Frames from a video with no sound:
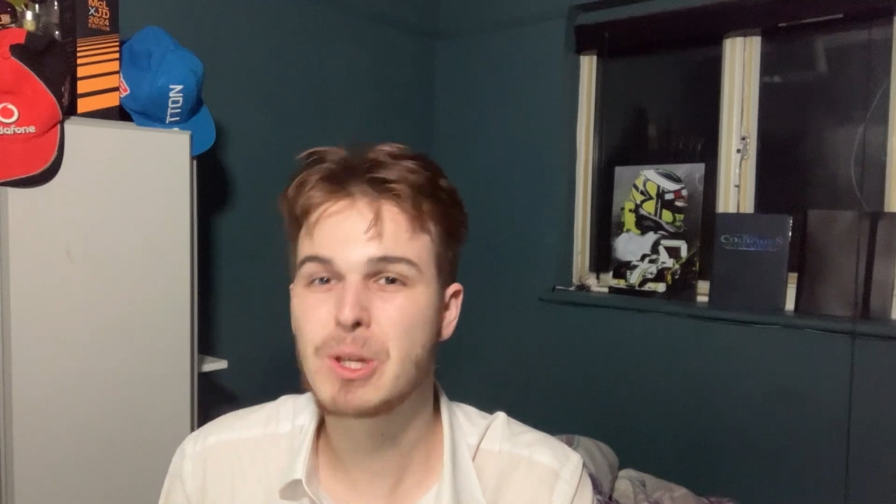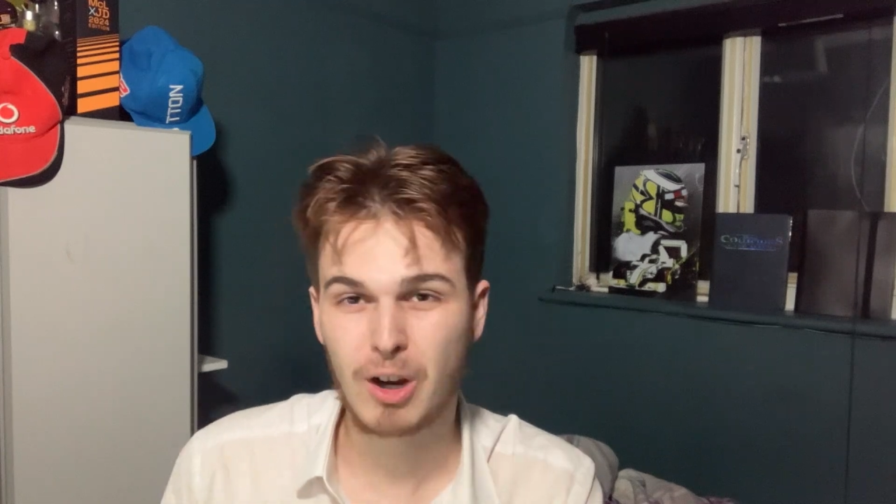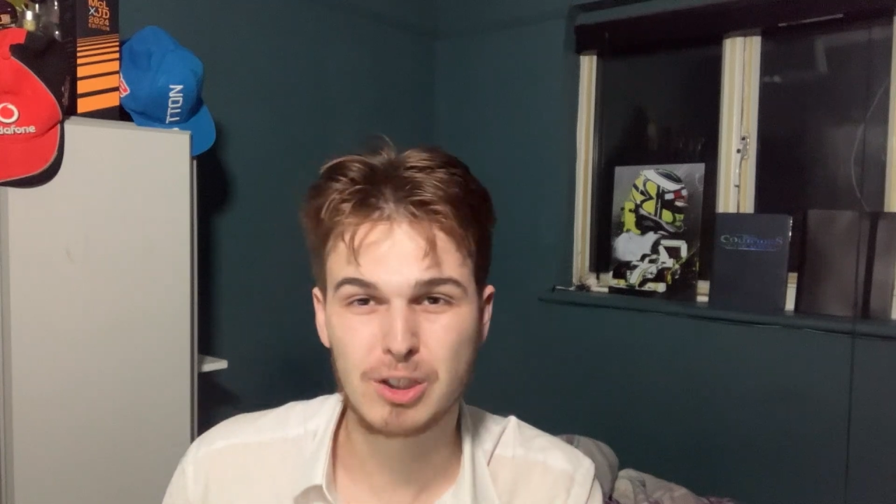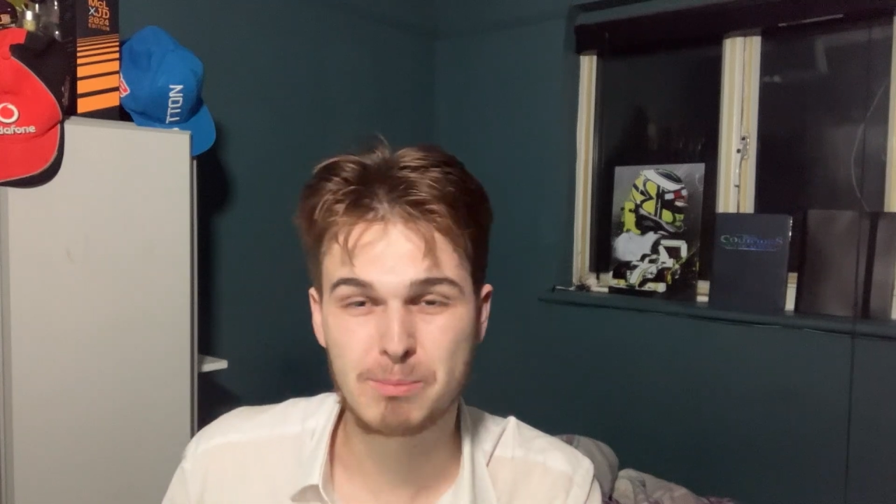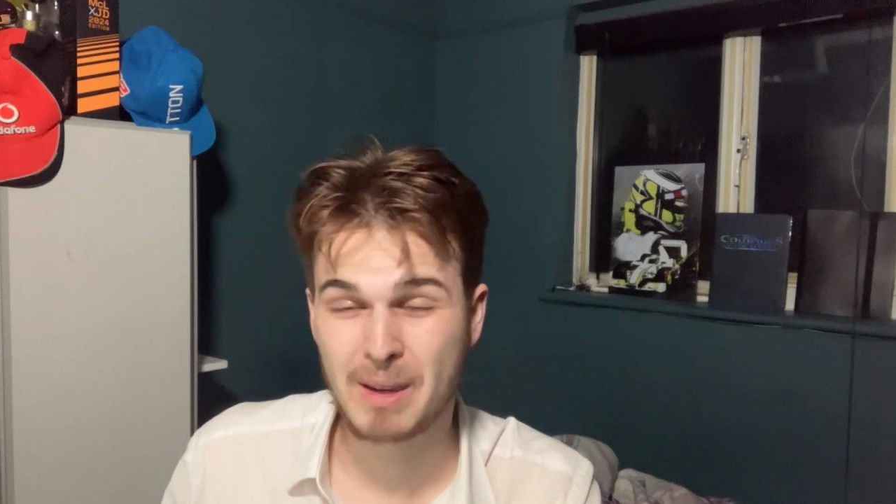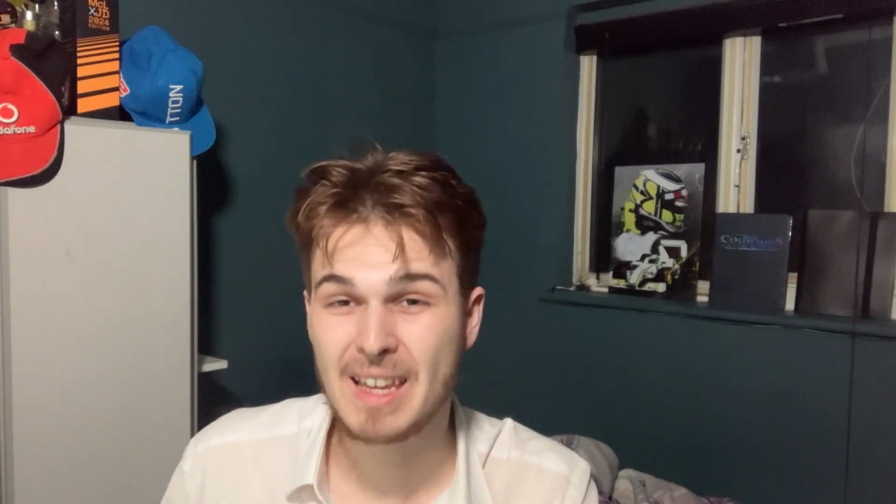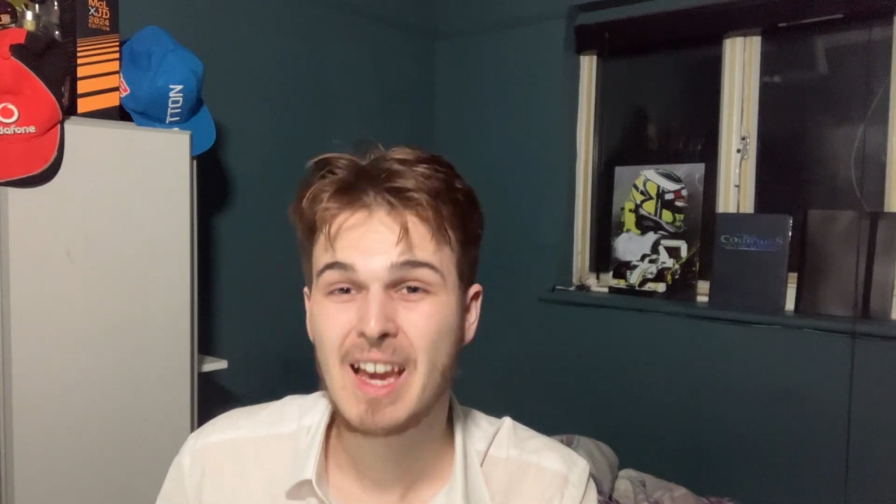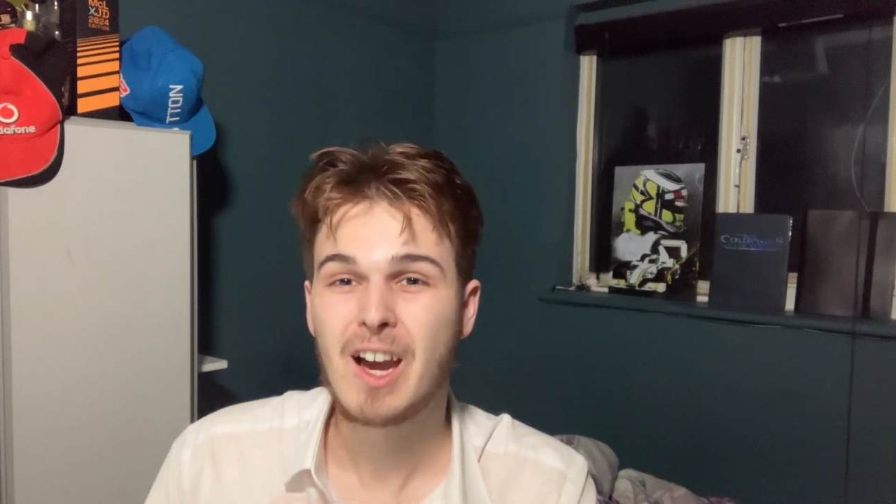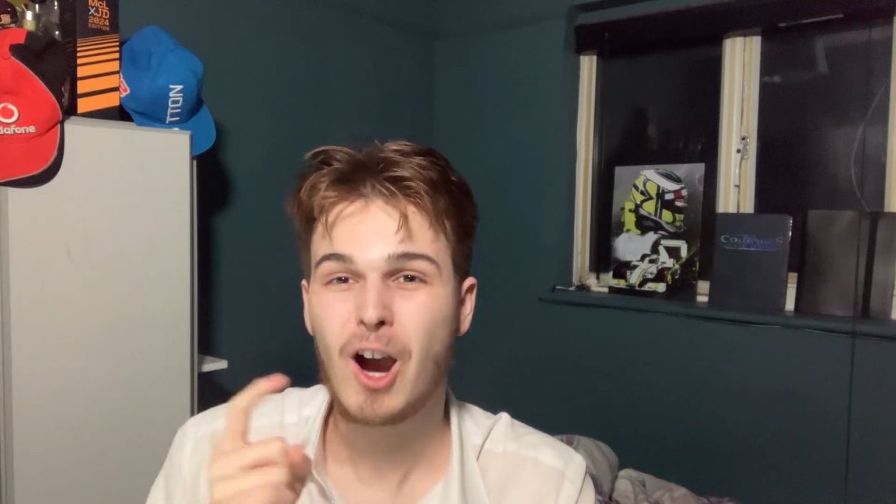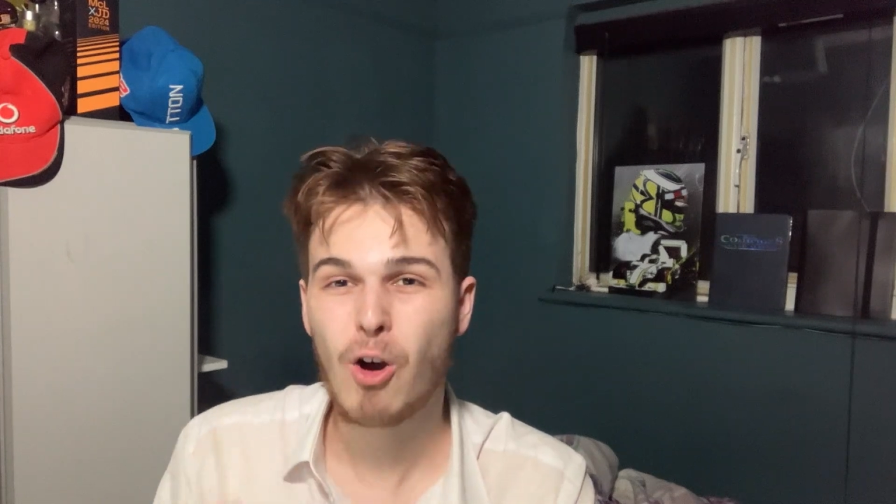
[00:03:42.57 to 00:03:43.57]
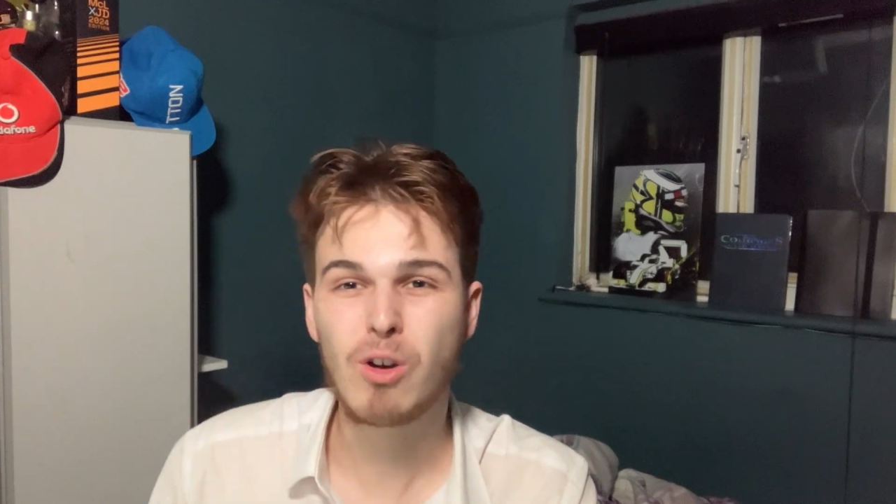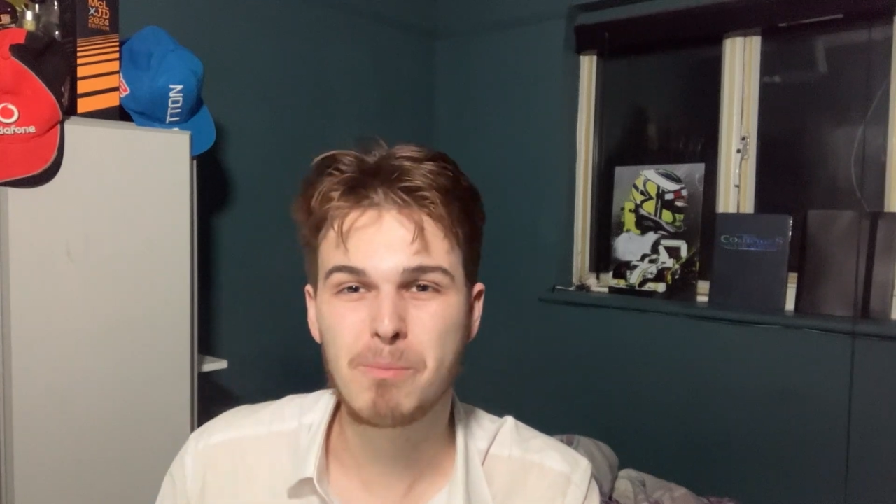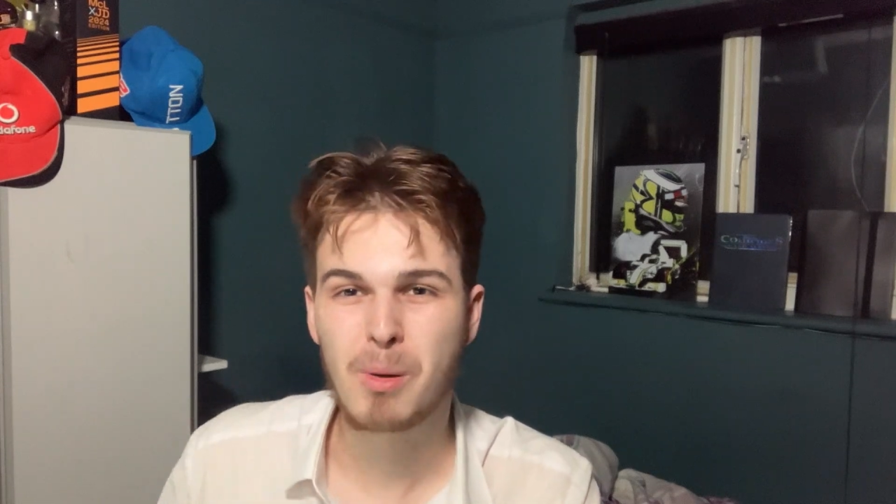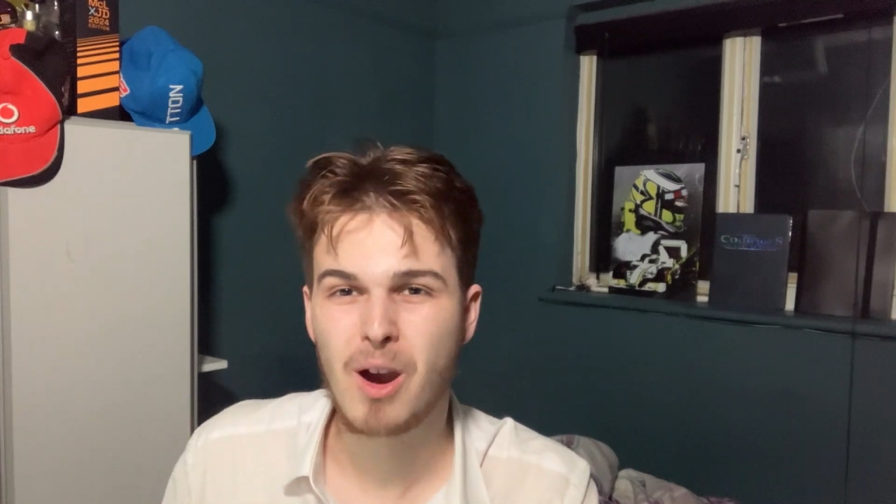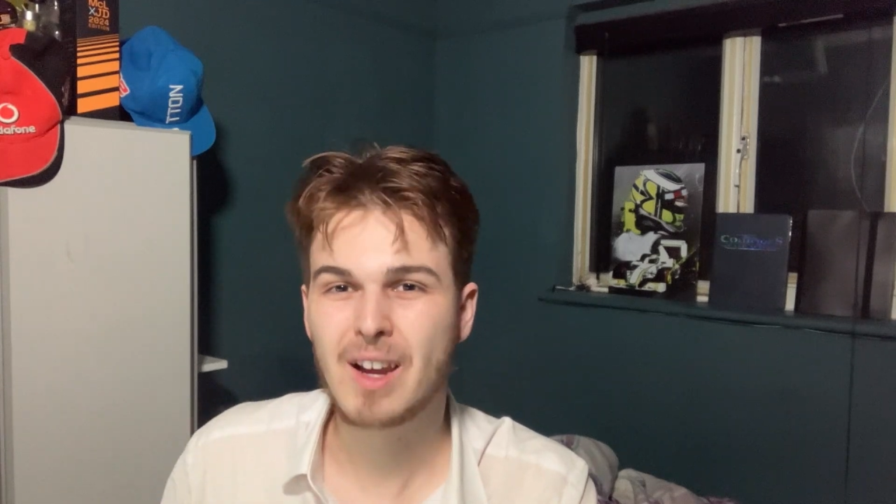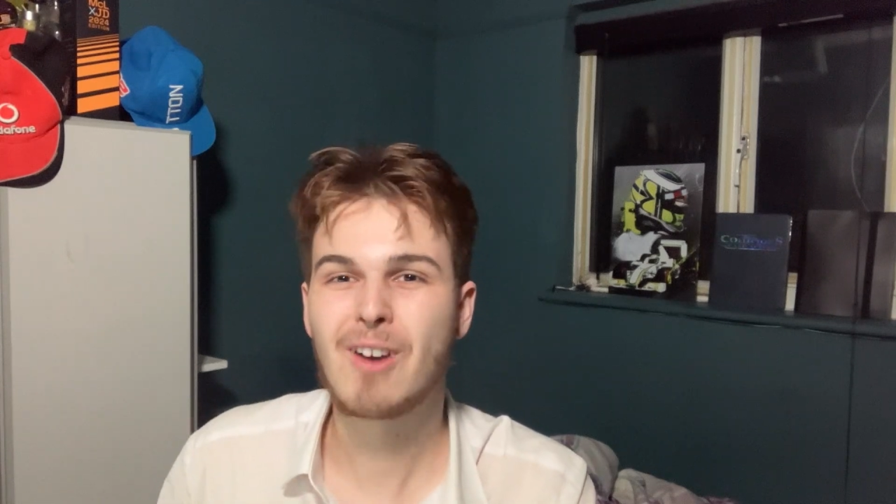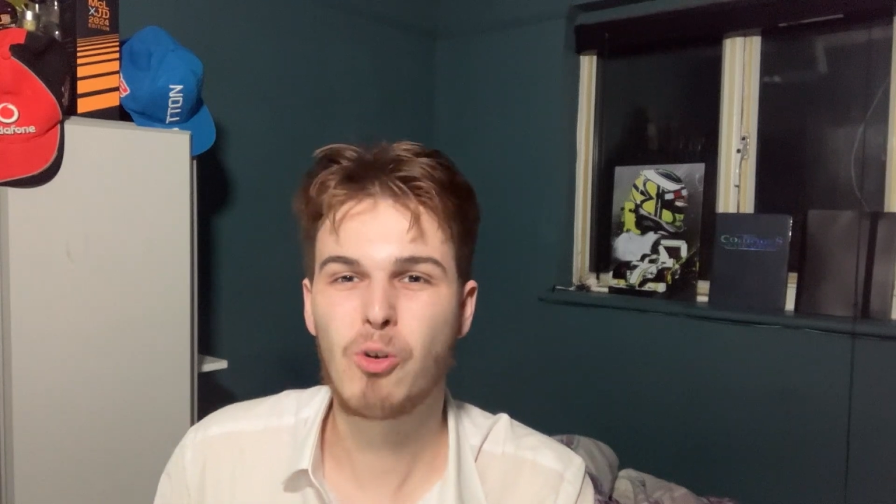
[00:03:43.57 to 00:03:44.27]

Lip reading: Trust me, Hulkenberg